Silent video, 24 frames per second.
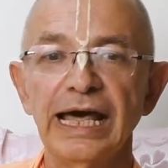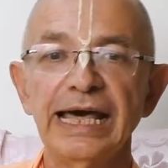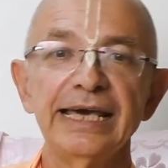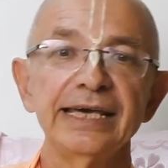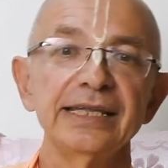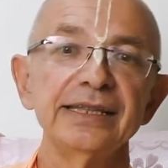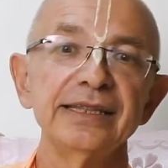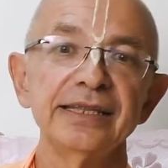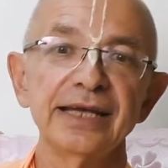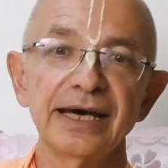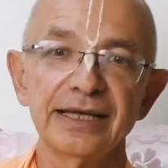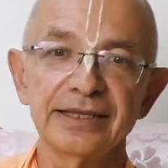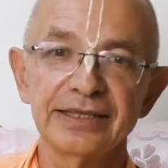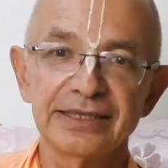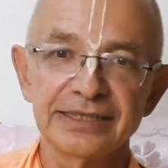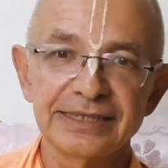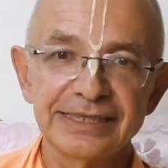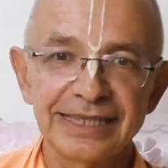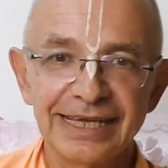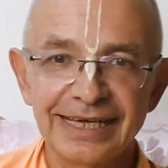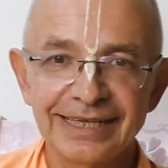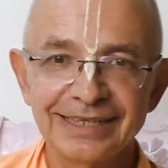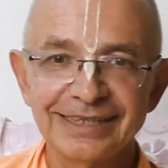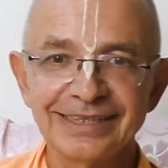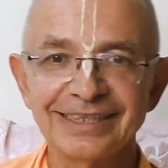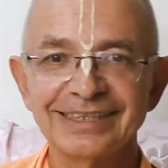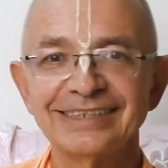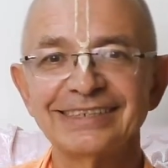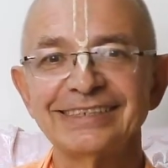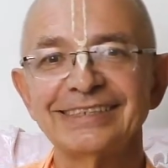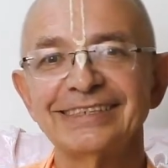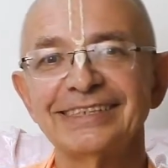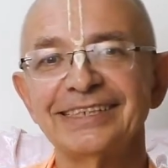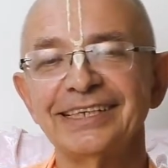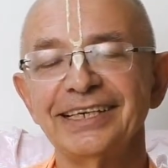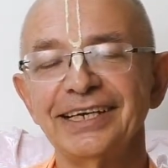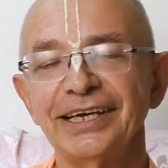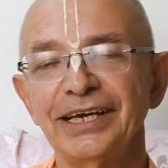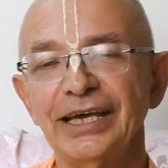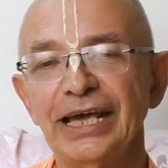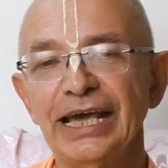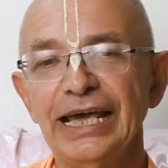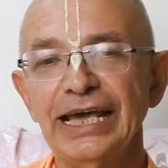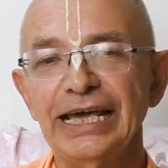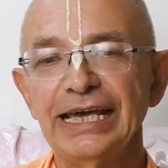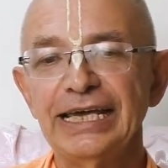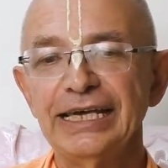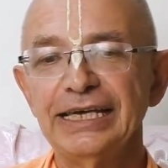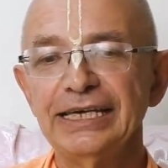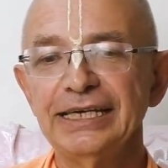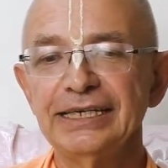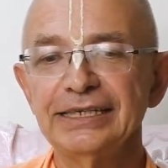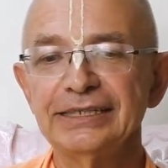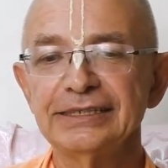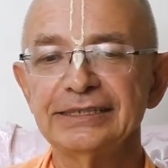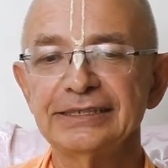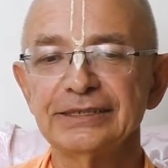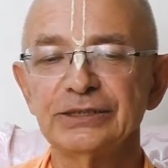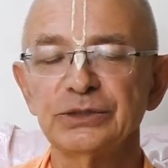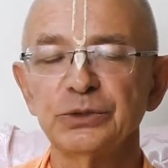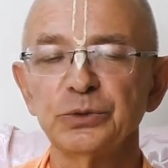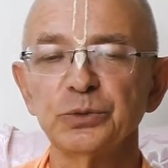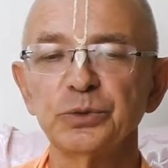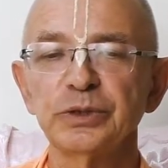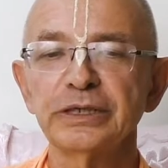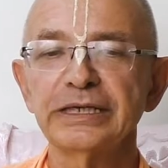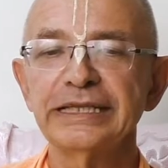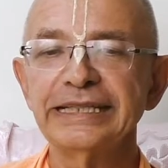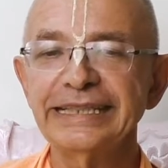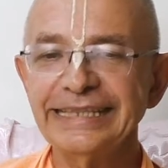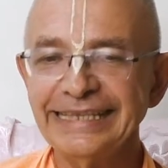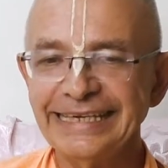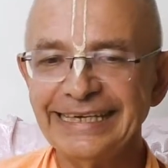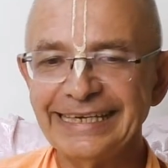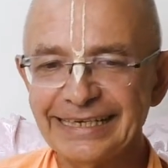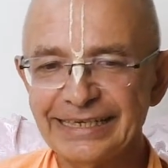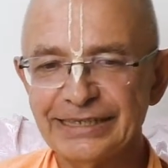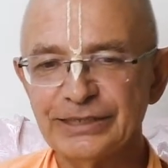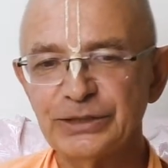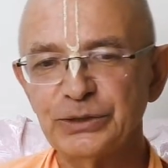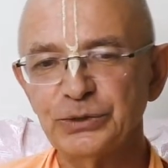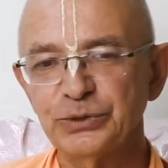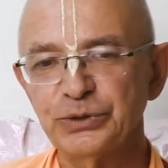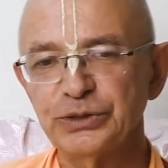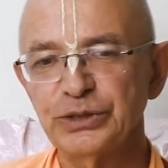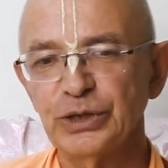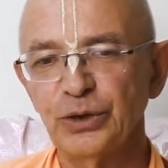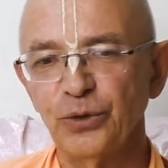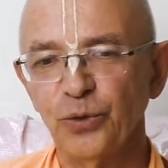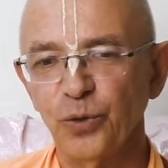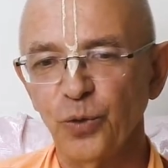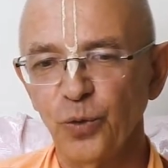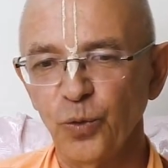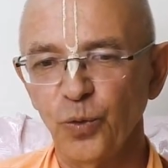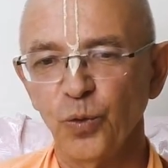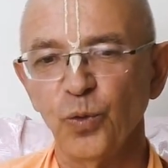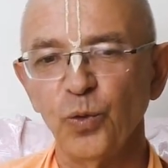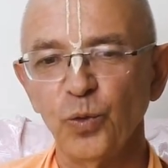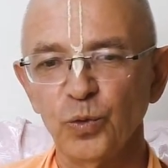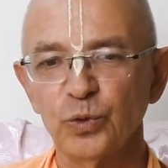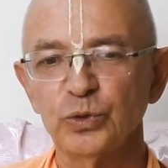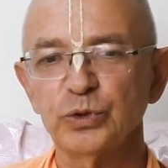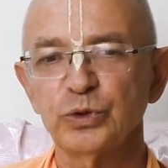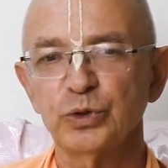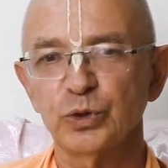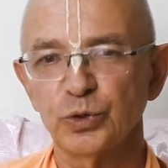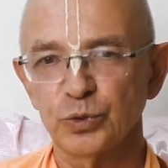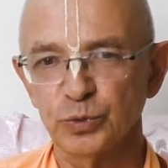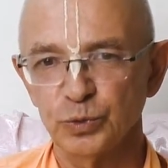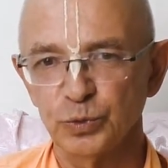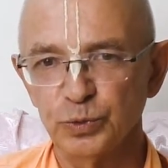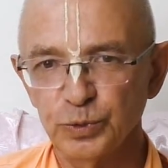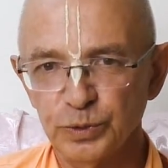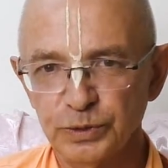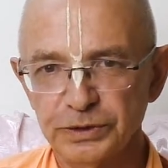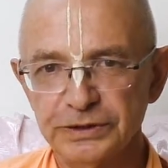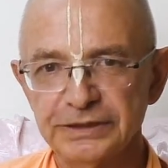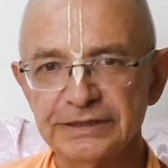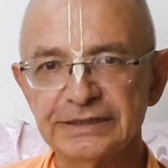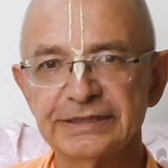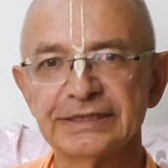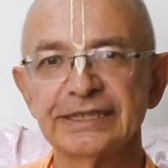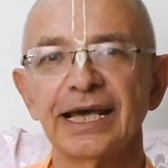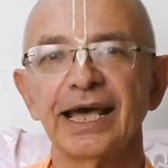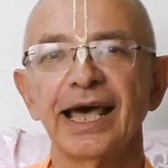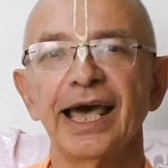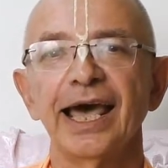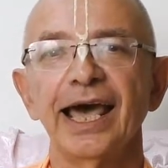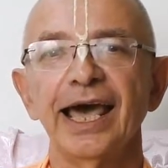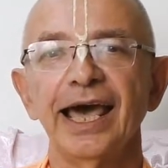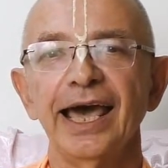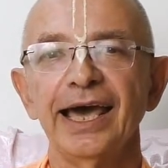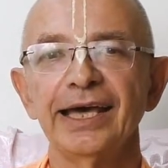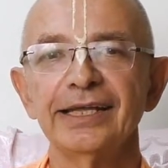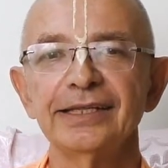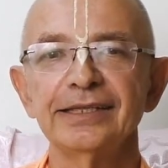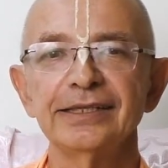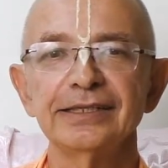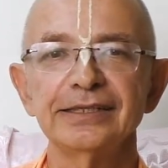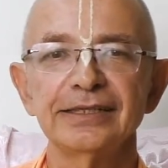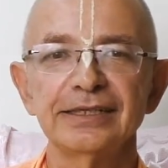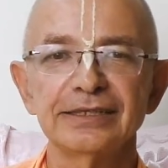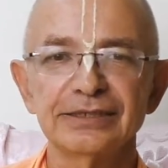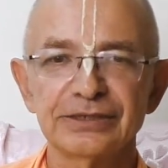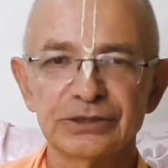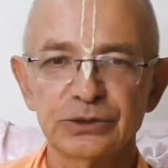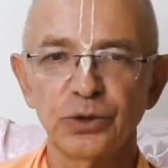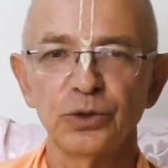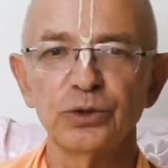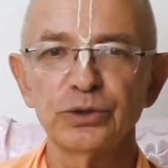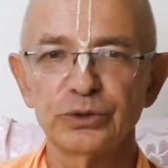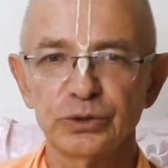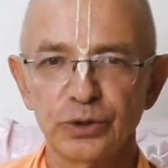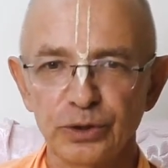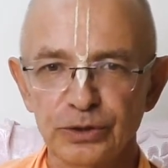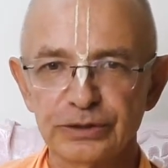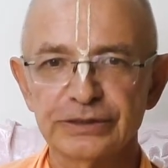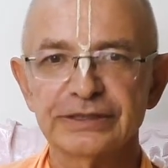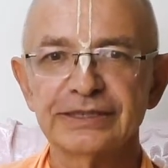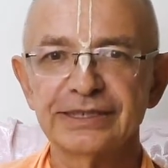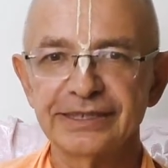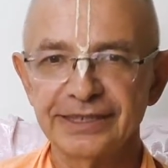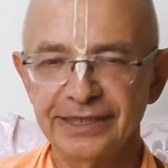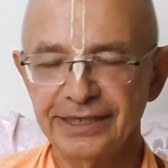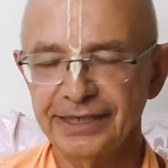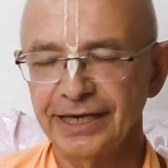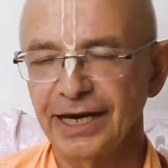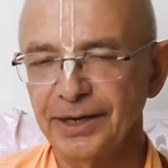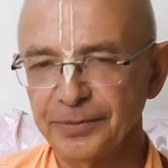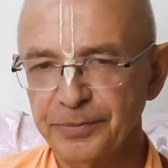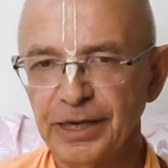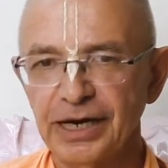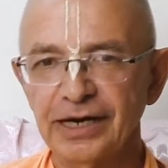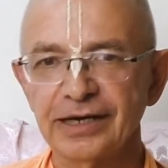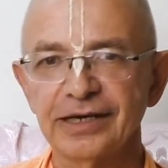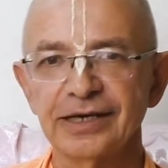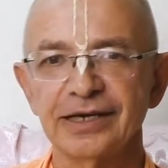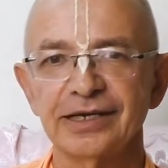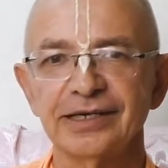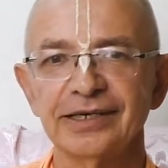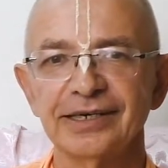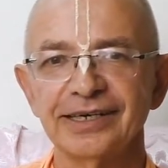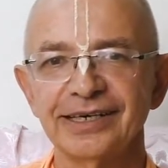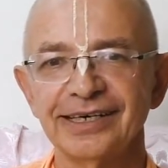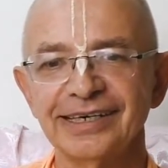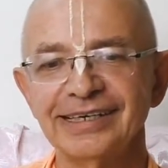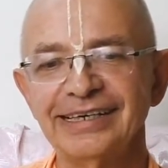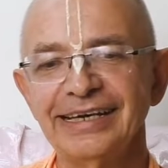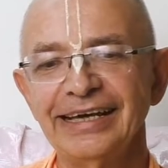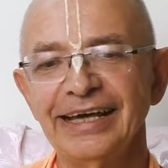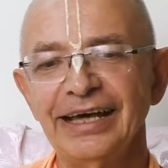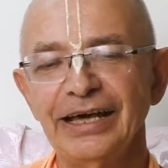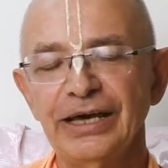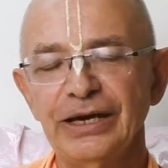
Another tendency is to cling to the old rules, and it is called also niyama-agraha,